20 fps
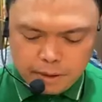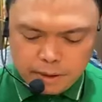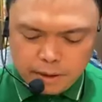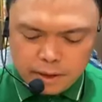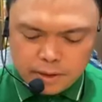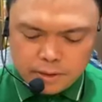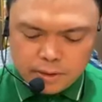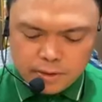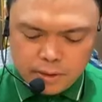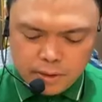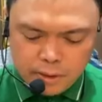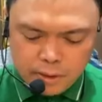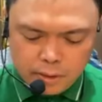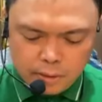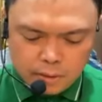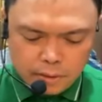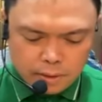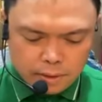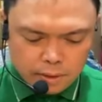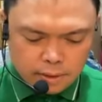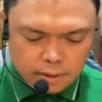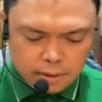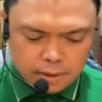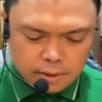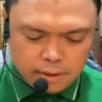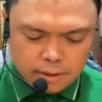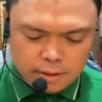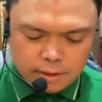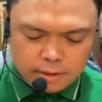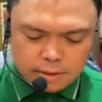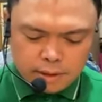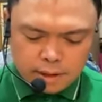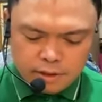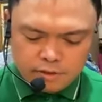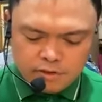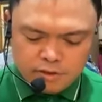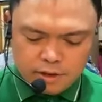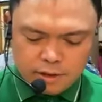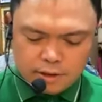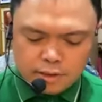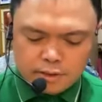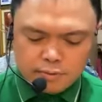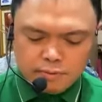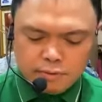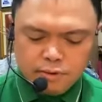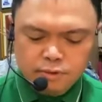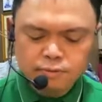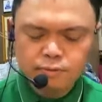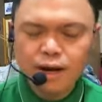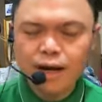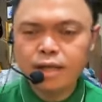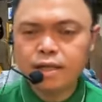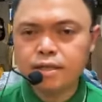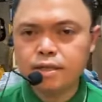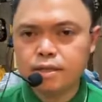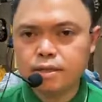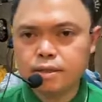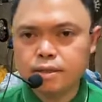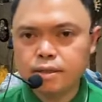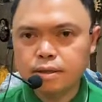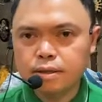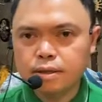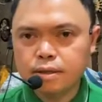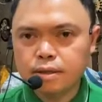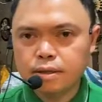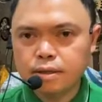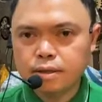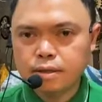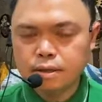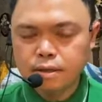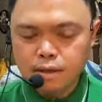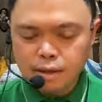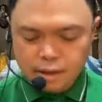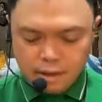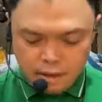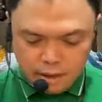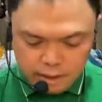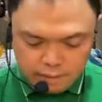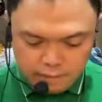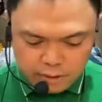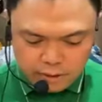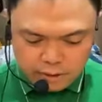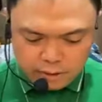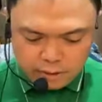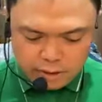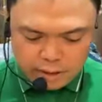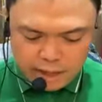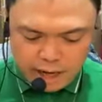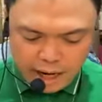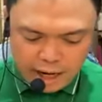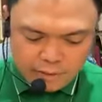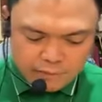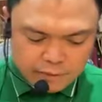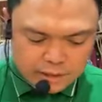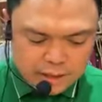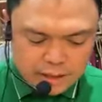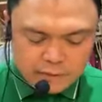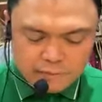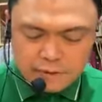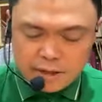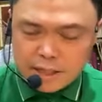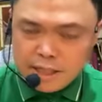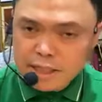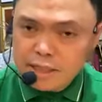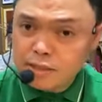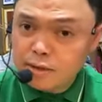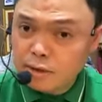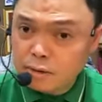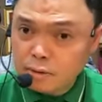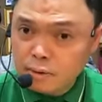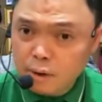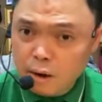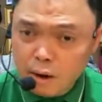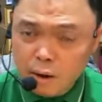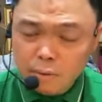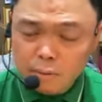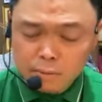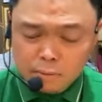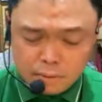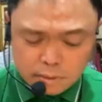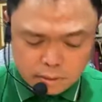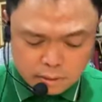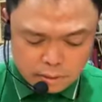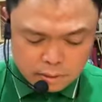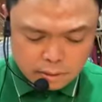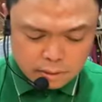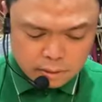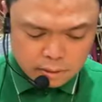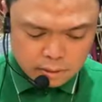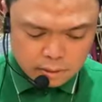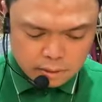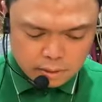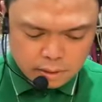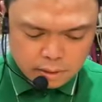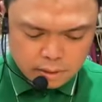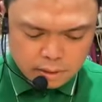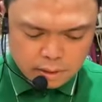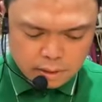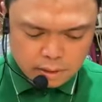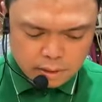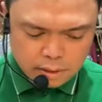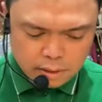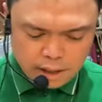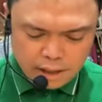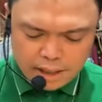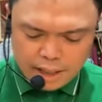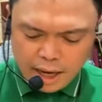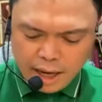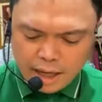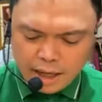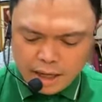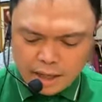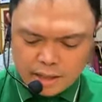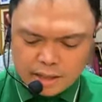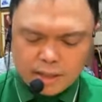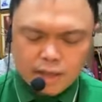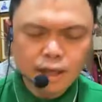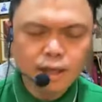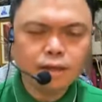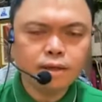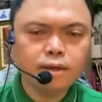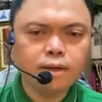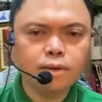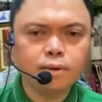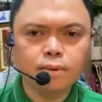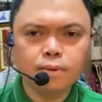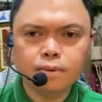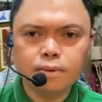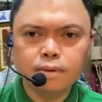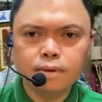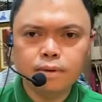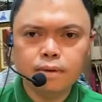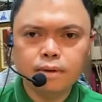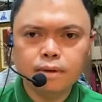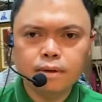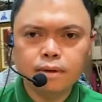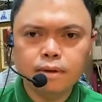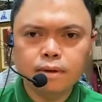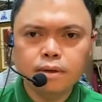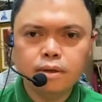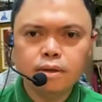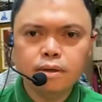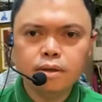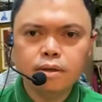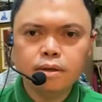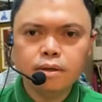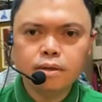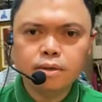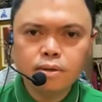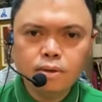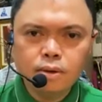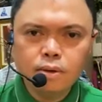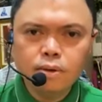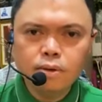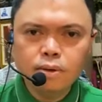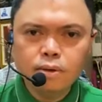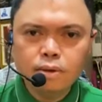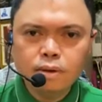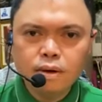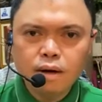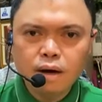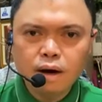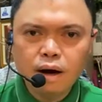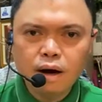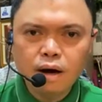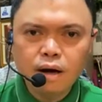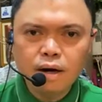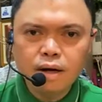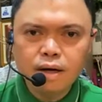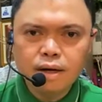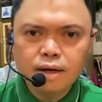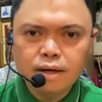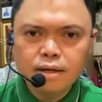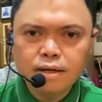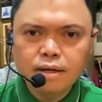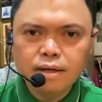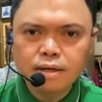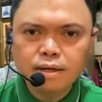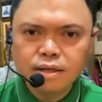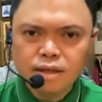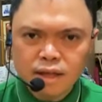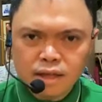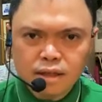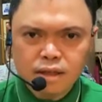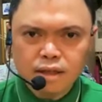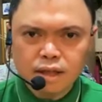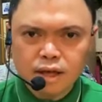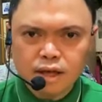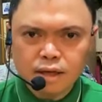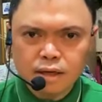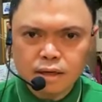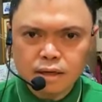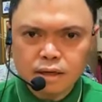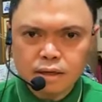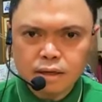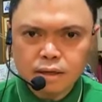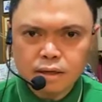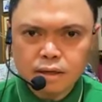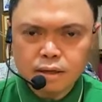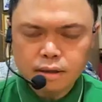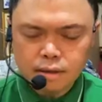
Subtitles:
And because you take Jesus for granted, living your life as if it is your own, again, I tell you, you are nothing.